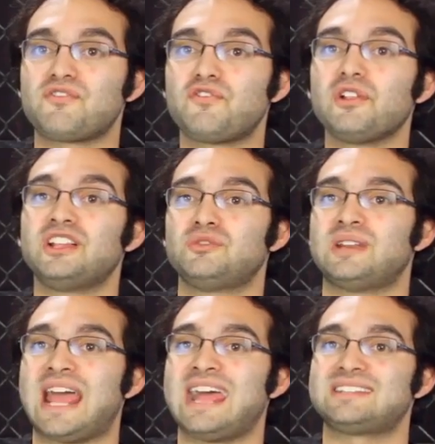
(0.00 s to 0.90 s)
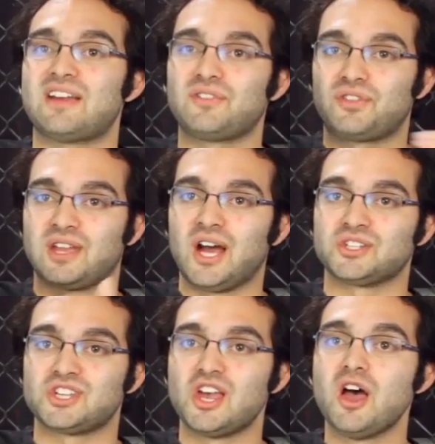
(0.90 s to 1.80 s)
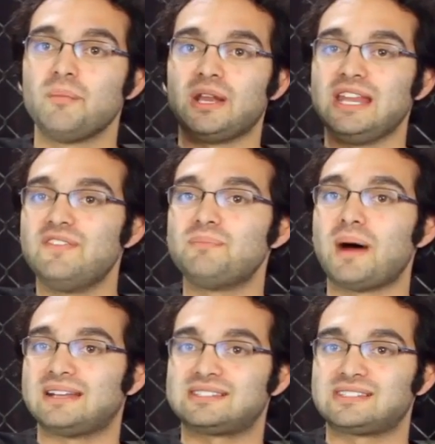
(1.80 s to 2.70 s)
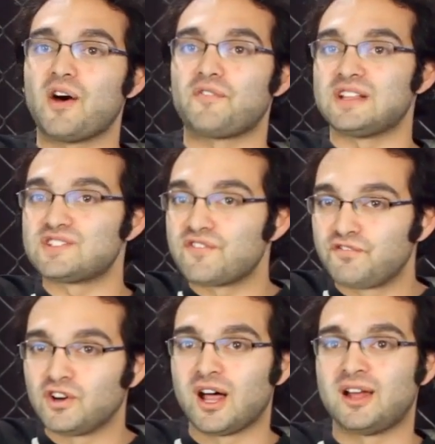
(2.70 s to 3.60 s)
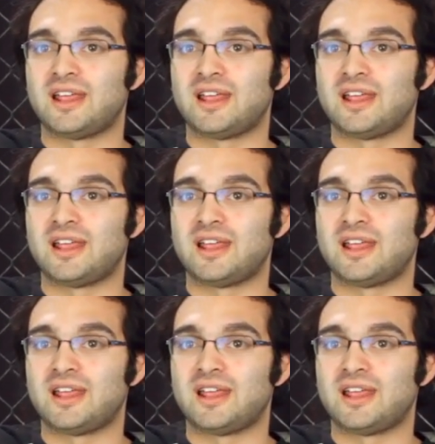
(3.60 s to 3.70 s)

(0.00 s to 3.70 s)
fully to enhance everything else, but even by itself, it's full-on